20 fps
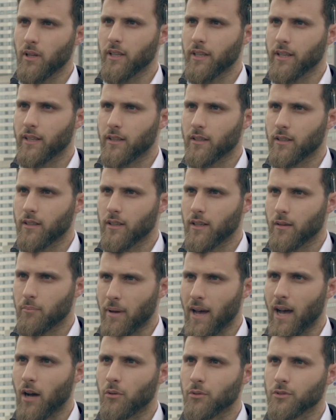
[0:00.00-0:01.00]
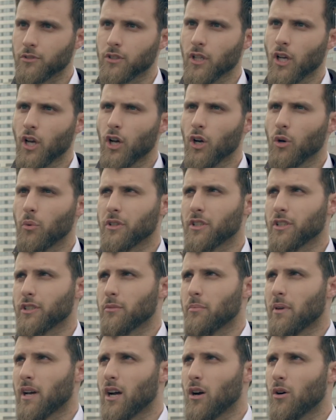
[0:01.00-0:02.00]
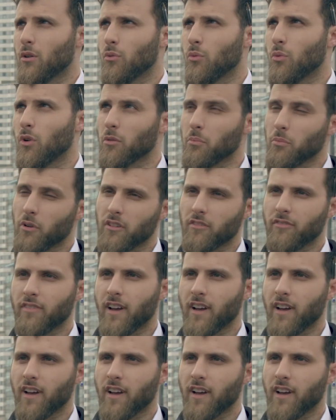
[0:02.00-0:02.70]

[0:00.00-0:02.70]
million pounds, which is about one point